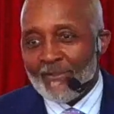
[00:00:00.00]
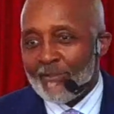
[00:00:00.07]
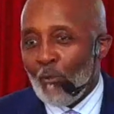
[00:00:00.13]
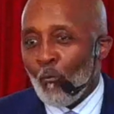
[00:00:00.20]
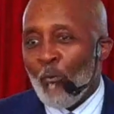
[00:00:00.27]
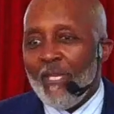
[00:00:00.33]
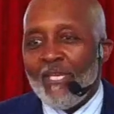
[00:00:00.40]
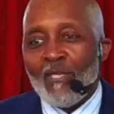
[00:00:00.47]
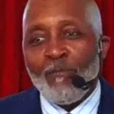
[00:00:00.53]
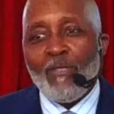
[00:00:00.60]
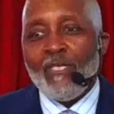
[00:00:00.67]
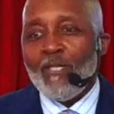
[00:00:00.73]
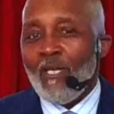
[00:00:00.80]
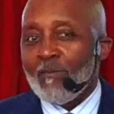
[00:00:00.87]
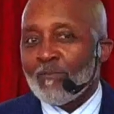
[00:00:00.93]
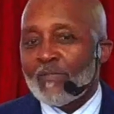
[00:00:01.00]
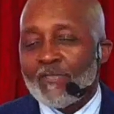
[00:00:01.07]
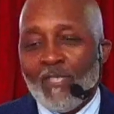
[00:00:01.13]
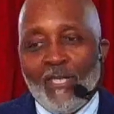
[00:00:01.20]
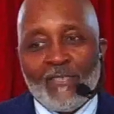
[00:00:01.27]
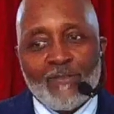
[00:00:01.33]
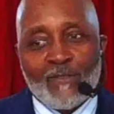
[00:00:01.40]
so we could become
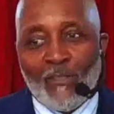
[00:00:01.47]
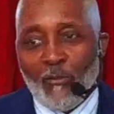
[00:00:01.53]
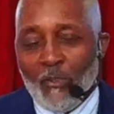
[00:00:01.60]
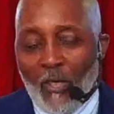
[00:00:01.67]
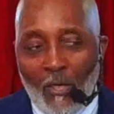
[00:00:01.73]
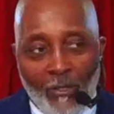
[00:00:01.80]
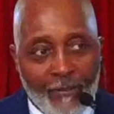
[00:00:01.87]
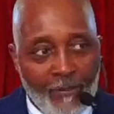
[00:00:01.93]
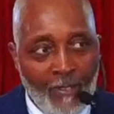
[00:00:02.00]
sons and daughters.